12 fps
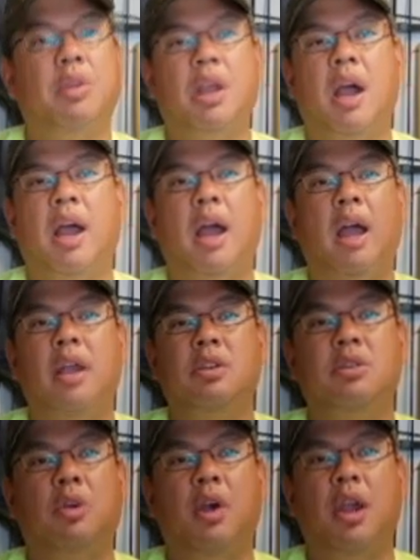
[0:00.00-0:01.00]
I
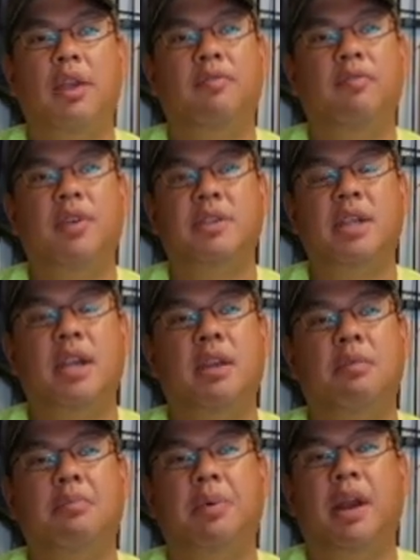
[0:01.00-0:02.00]
enjoy fishing,
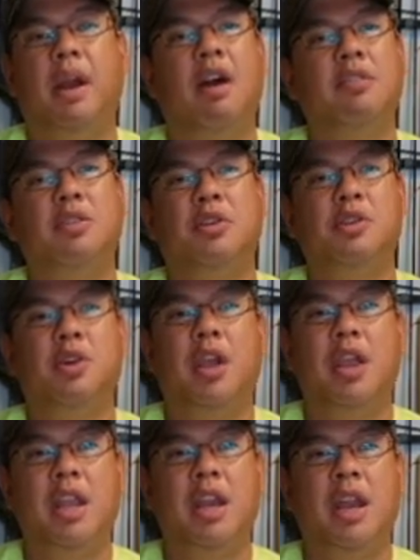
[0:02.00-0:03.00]
but I also
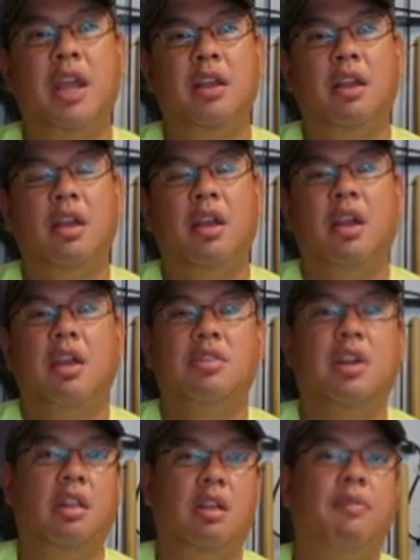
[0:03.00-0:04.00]
enjoy eating.
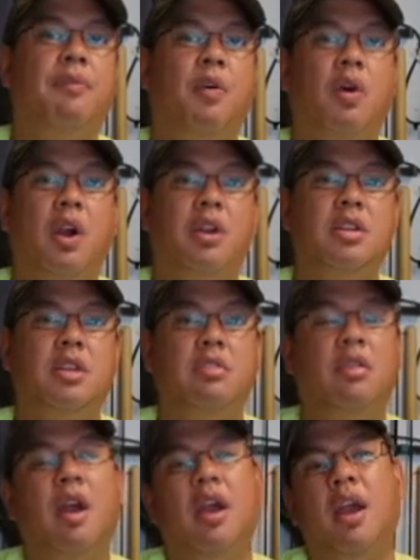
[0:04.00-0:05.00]
So I look forward to
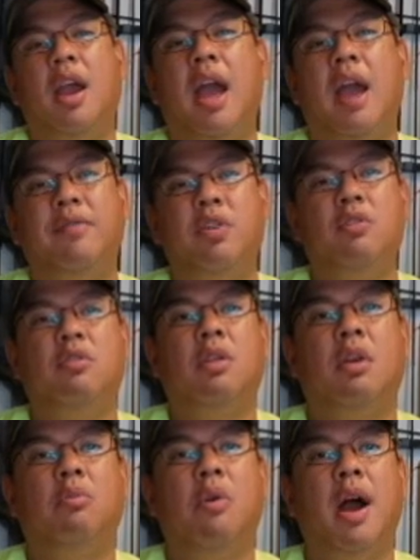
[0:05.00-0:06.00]
having you
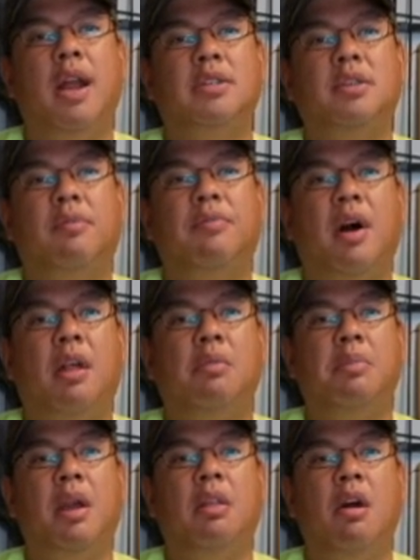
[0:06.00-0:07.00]
watch and follow
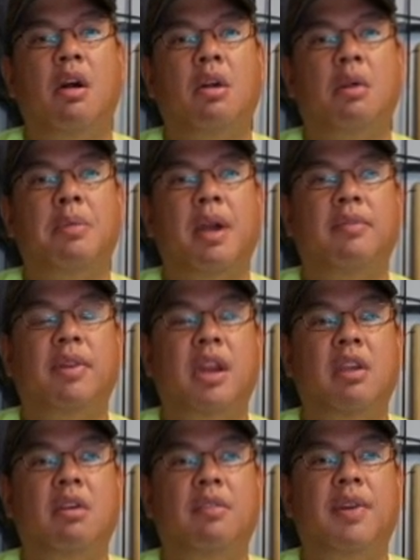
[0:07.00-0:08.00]
me along on my
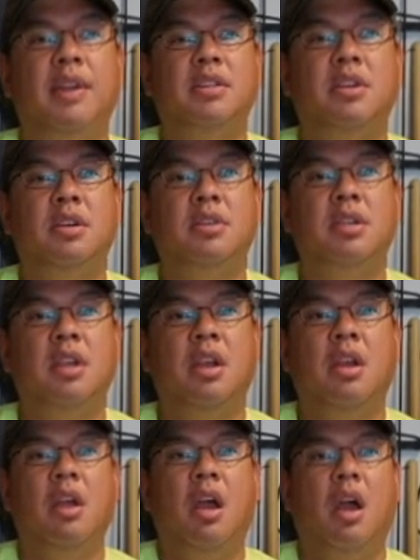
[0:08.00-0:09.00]
video adventures
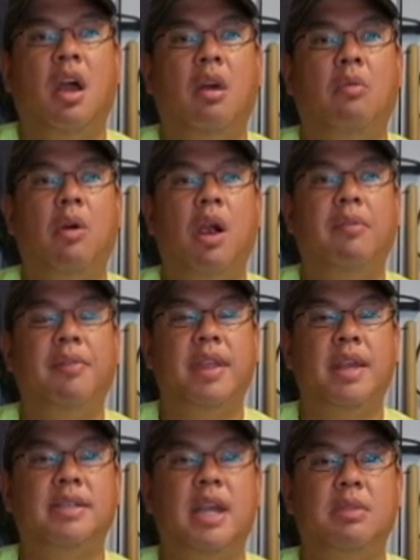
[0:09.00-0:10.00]
wherever
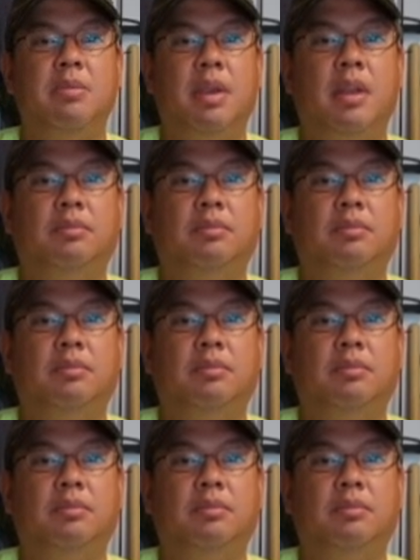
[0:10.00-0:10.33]
they take me.